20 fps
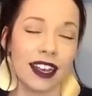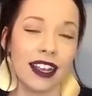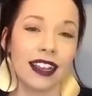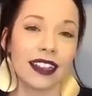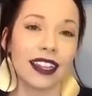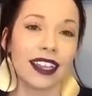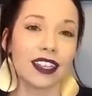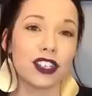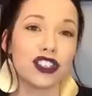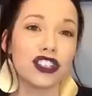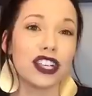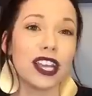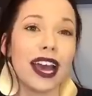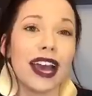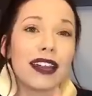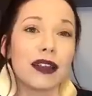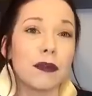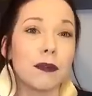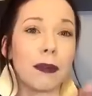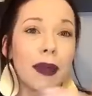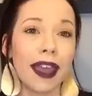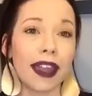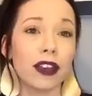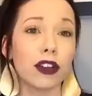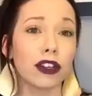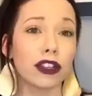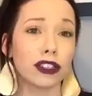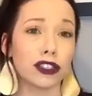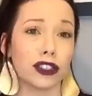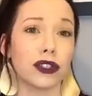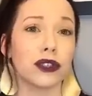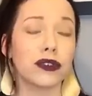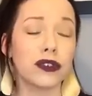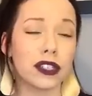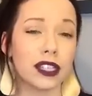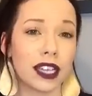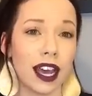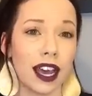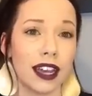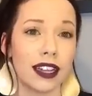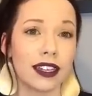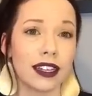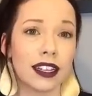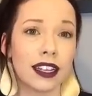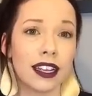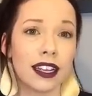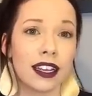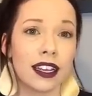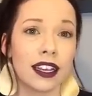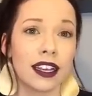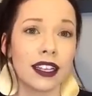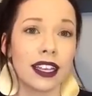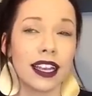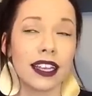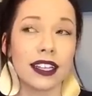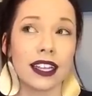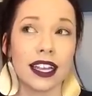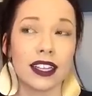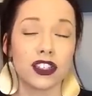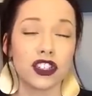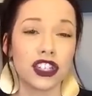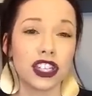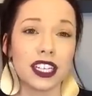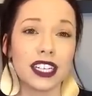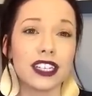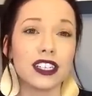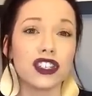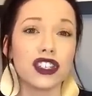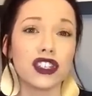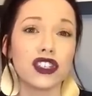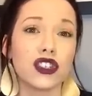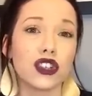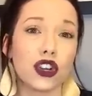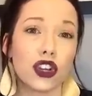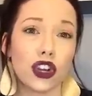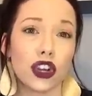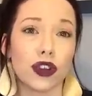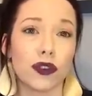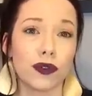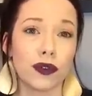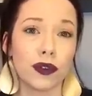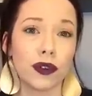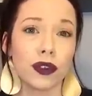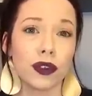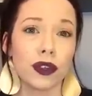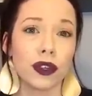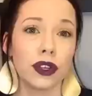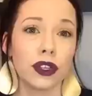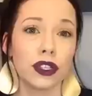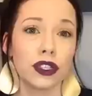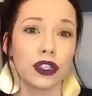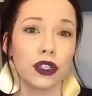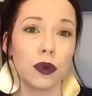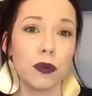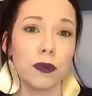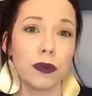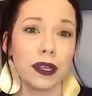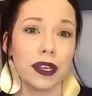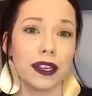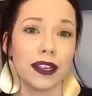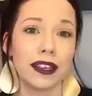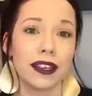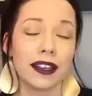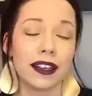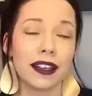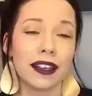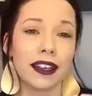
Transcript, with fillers: Like she hadn't paid her dues yet and that she didn't deserve to be